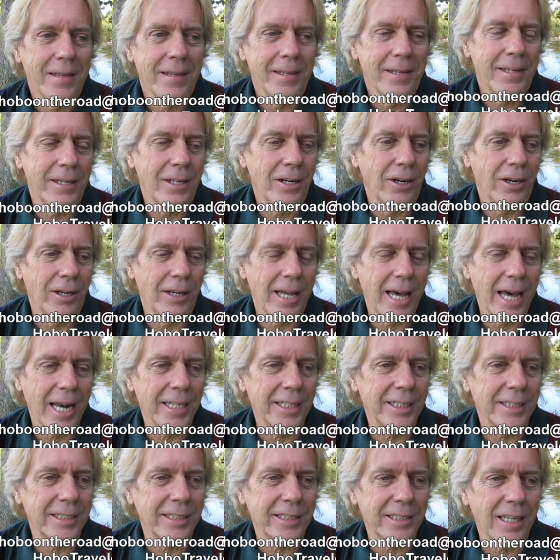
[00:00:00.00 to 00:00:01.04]
you know, a lot
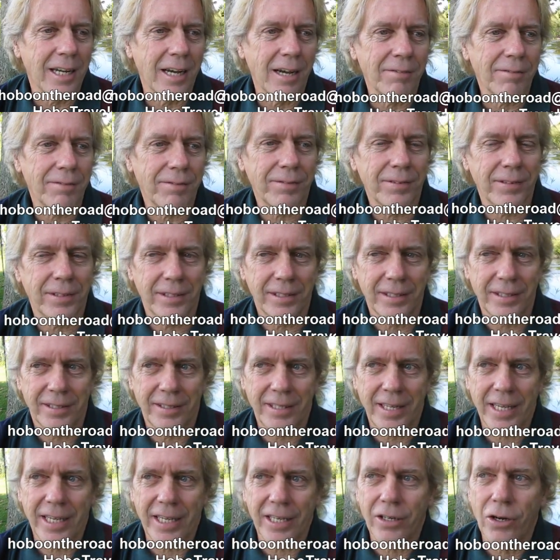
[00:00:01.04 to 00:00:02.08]
of the stuff
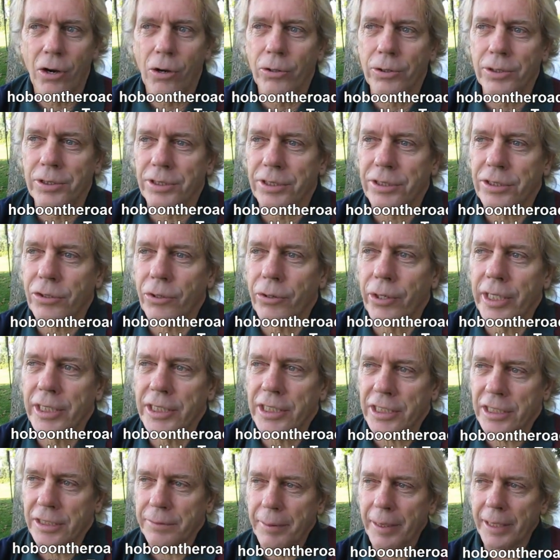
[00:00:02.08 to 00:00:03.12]
they can hold in
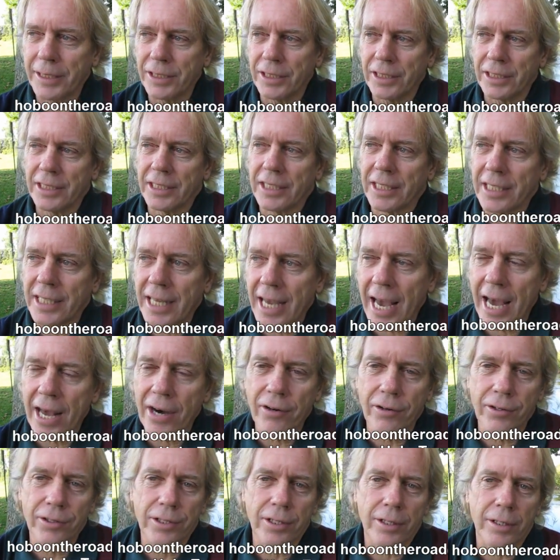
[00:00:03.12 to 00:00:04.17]
storage, especially the
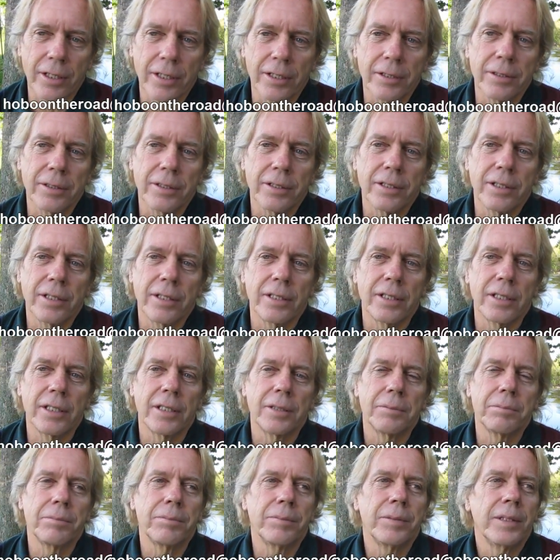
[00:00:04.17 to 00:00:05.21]
cattle and
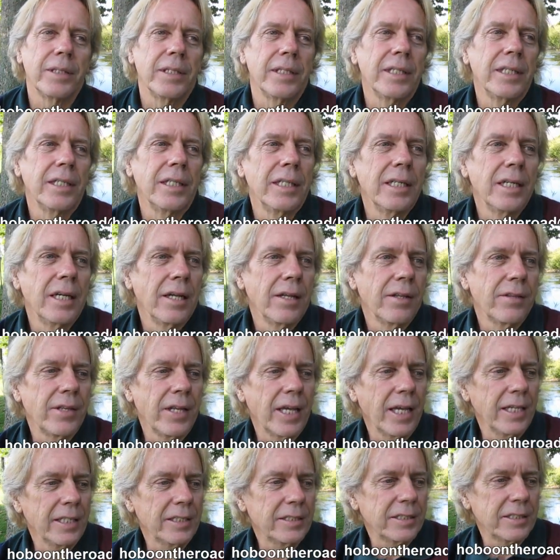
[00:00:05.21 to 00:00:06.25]
the
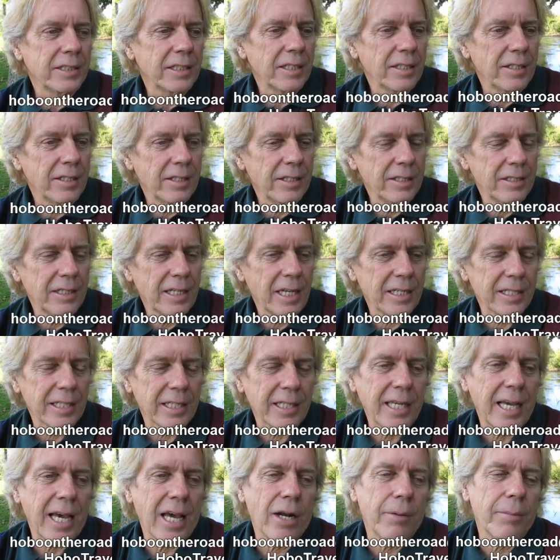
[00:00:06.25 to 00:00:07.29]
things, not the
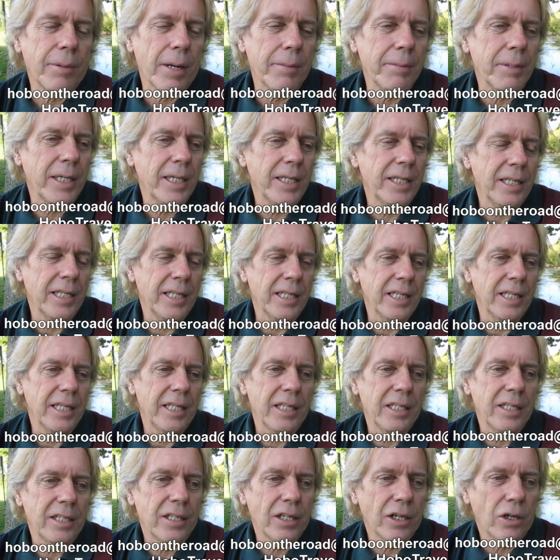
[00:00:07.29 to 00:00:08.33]
cattle, but I mean
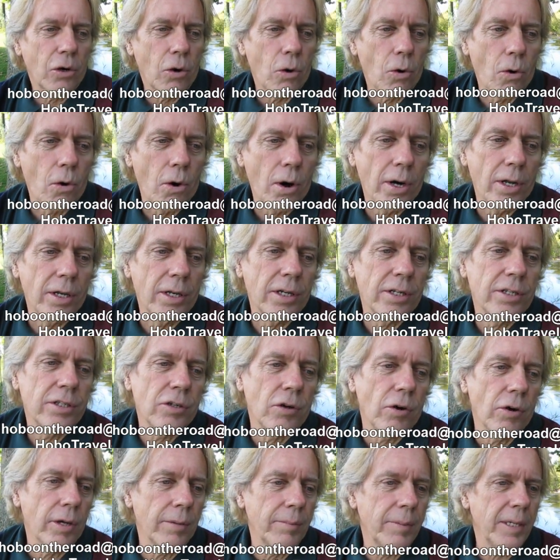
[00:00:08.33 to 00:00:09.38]
the corn and the
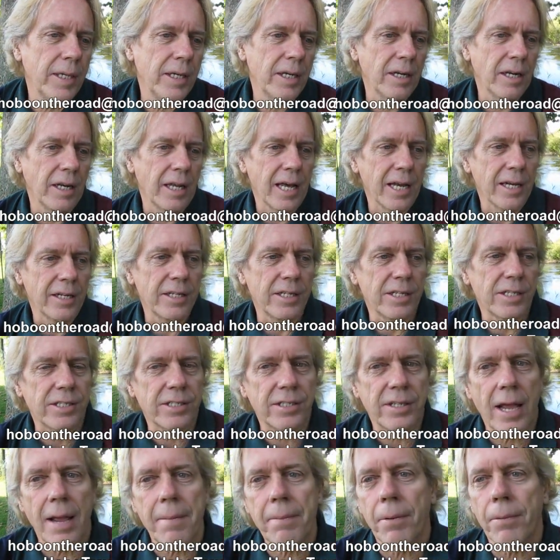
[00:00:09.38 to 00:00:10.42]
soybean and a lot of these
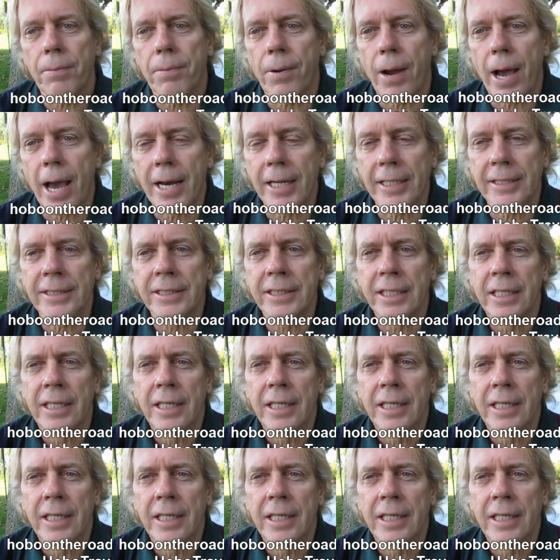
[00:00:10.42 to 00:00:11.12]
staple products.